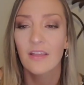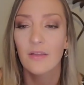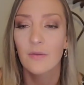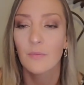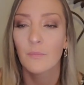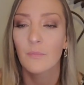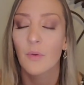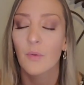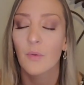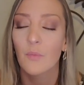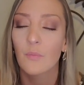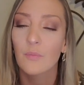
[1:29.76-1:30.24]

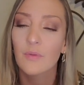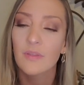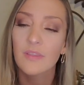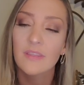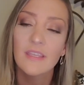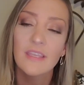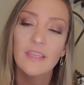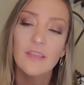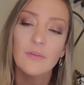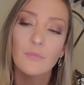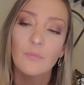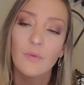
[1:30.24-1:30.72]
But
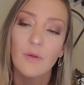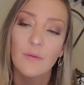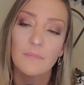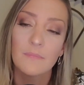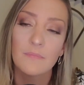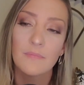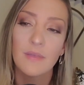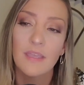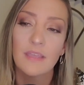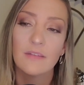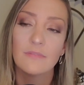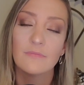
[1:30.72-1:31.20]
really what
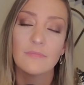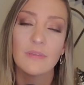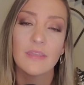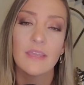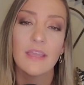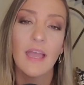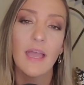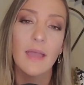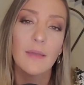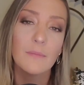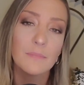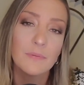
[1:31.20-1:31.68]
made me
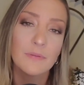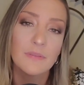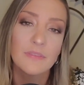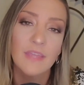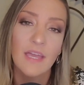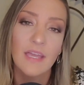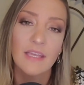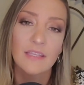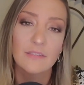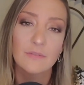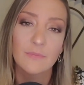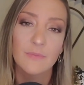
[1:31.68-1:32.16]

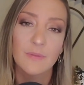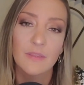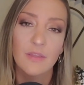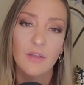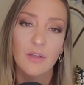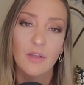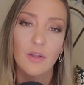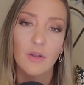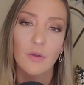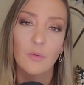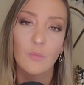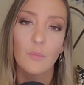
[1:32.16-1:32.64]
empathize with
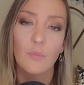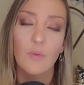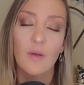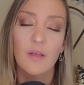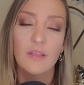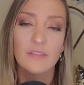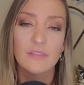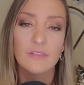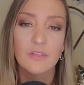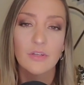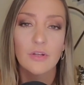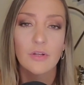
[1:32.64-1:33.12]
her
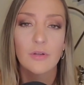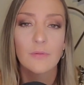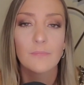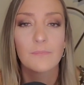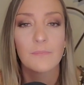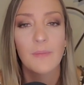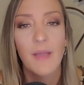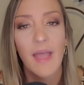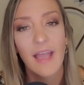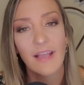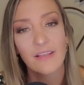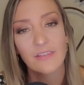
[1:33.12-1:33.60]
was her
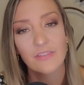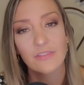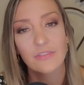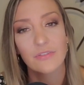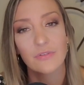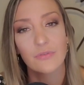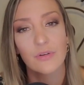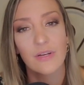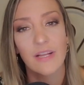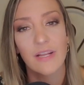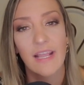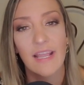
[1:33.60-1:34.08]

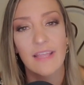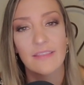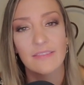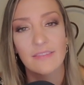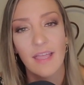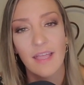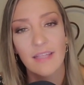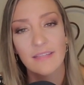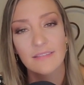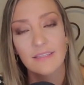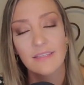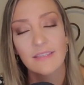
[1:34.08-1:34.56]
backstory, and
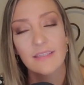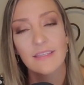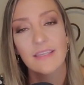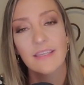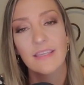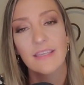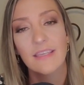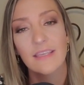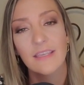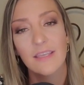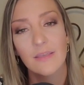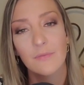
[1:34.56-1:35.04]
that's a
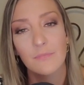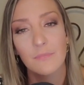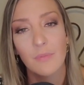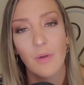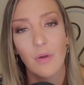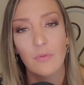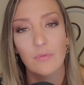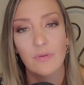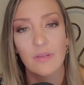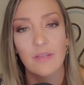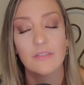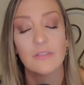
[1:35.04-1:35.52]
key
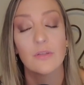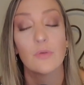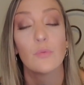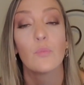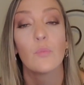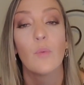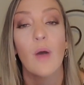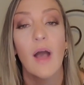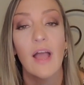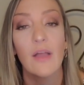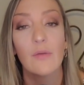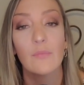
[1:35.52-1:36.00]
component to
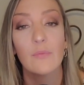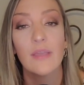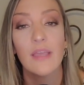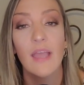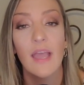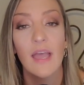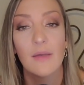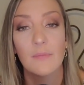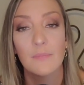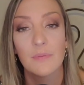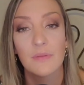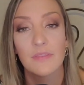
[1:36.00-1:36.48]
why we
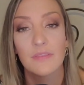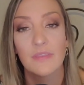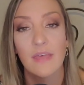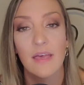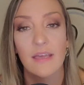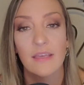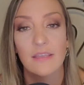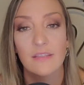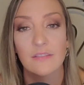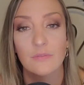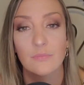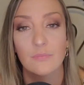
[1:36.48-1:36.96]

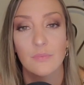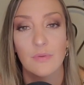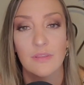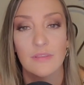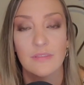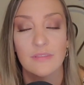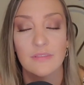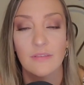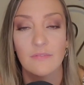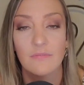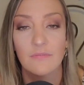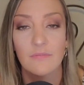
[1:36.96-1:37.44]
empathize
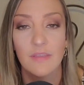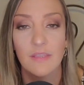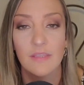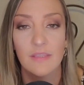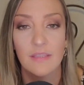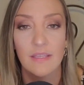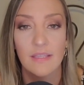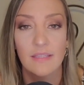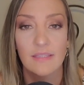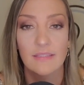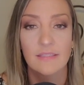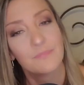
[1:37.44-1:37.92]
with some
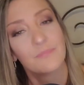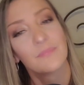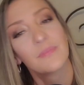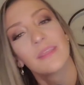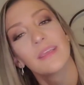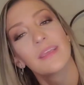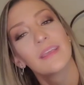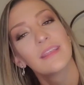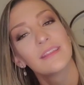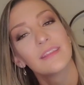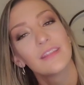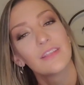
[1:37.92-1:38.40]
villains.
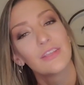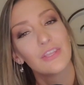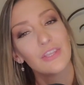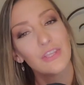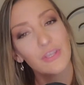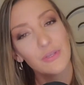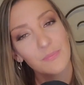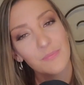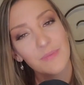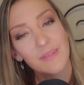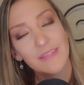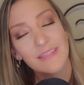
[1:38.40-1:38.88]
The
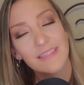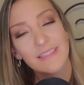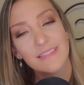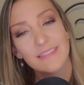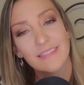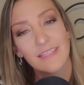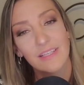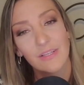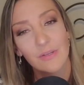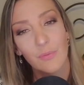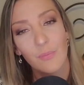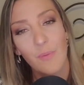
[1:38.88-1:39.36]

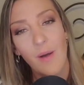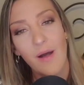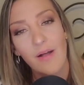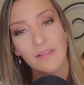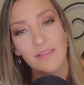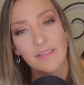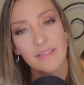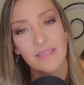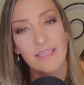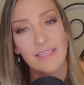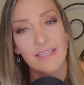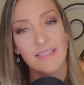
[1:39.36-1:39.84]
humanistic
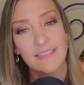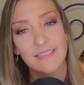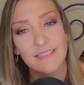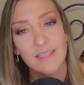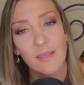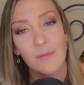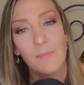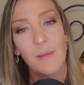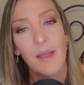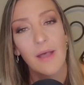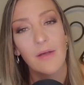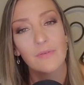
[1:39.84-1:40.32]
qualities
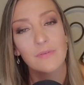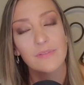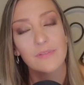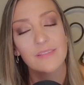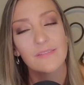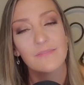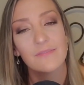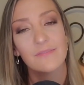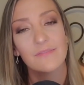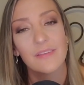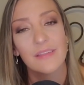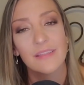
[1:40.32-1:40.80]
about
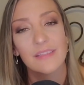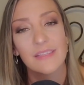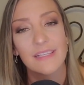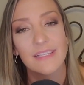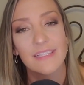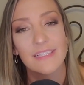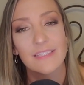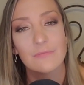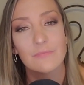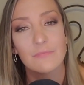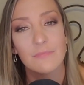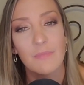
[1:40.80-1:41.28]
some
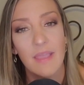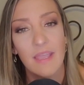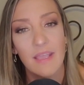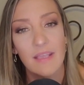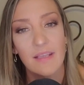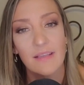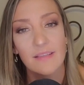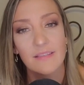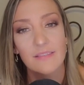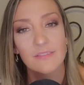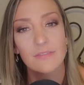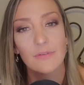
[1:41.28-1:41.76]
villains make
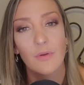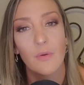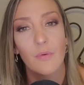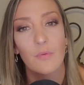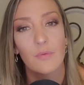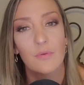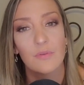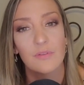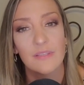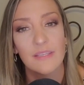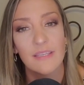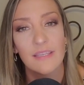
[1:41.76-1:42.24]
us
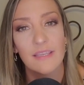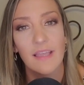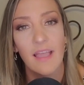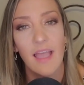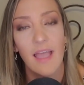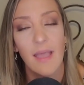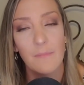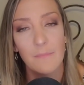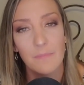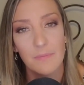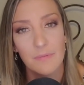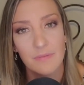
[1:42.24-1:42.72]
totally
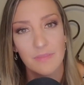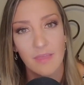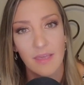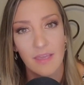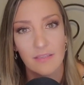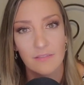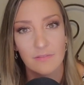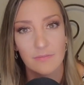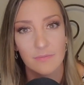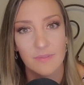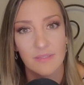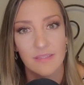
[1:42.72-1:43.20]

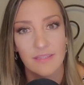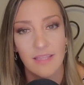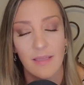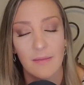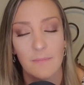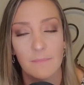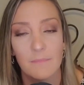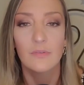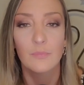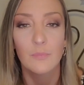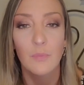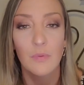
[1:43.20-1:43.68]
empathize with
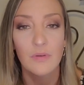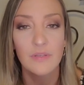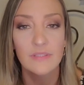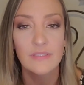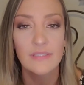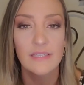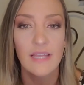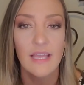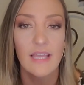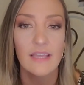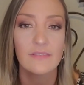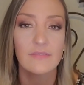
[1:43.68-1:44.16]
them.
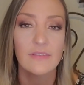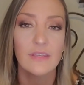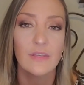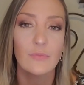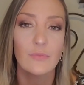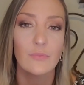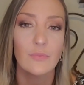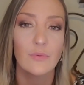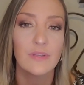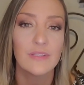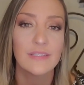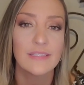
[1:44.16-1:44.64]
Poison Ivy
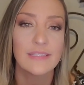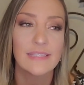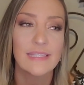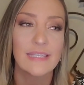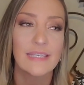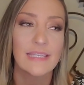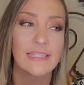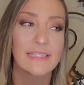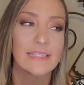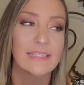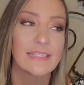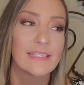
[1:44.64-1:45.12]
was
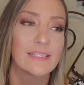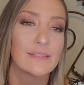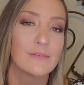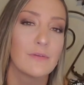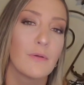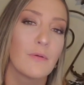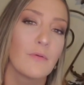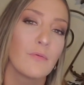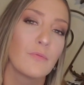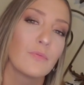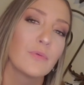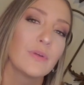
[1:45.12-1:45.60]
this
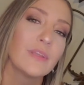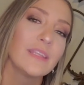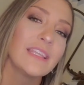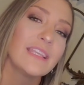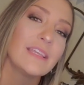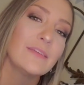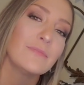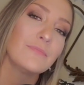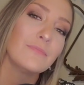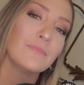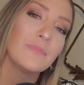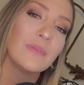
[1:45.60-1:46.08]

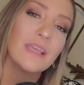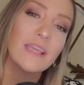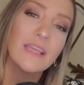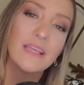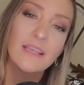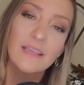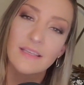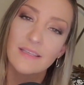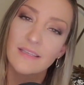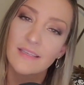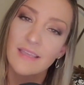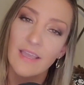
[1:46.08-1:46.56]
really
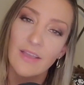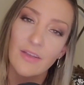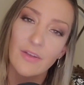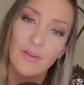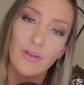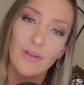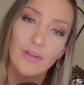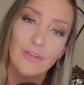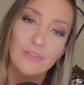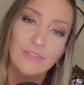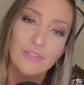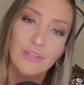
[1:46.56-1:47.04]
meek
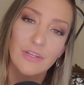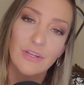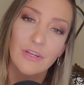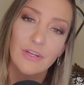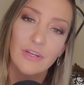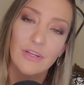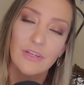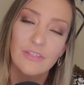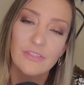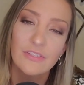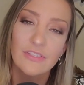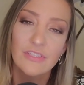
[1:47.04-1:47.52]

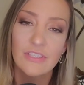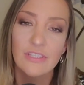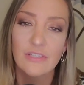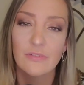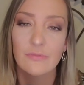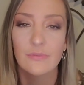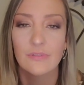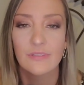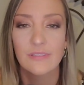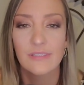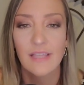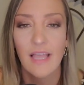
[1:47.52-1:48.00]
character. She
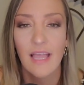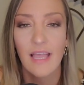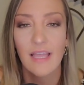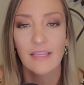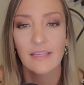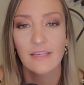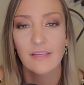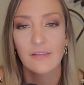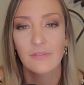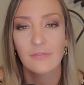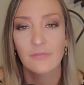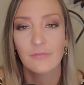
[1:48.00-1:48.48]
was
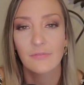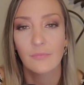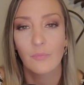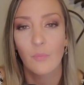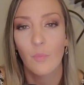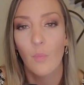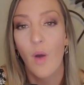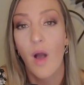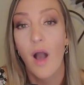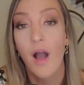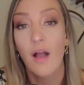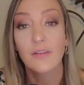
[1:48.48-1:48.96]
kind of
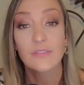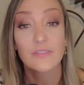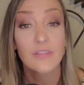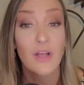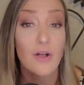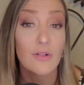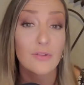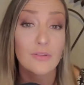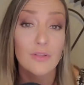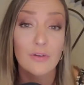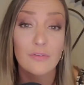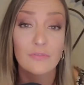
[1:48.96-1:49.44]
walked
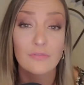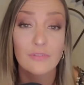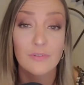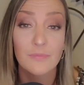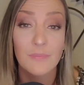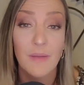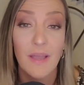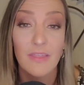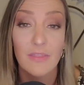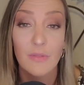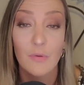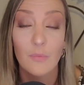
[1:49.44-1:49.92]
all over
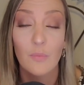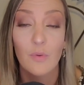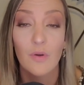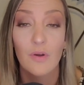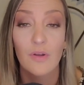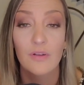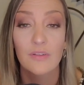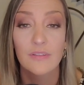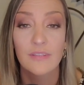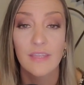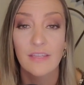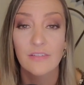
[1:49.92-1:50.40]
by the
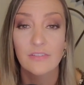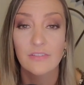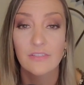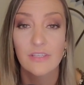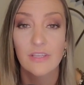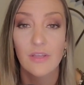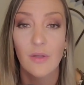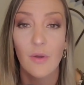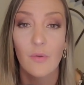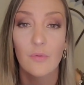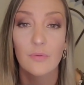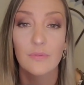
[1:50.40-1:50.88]
world, and
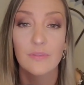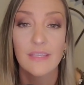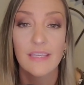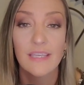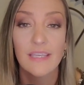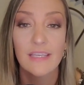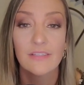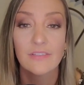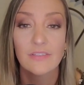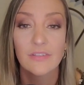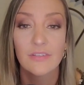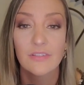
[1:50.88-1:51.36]
she
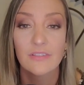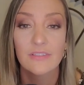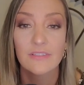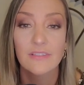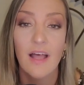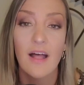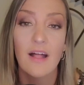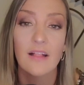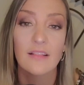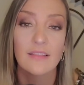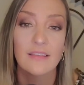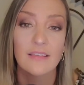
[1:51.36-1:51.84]
only took
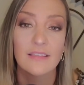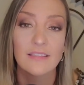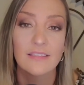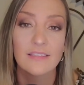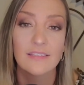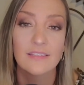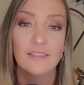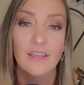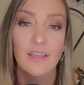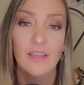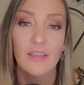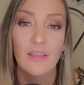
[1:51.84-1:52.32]
solace